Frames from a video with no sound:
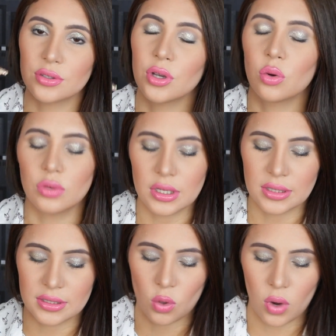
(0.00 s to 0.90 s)
So
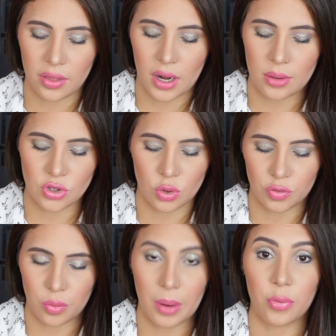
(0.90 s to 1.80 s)
this is the one that I
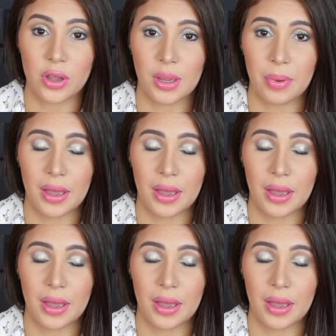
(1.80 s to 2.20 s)
chose for my project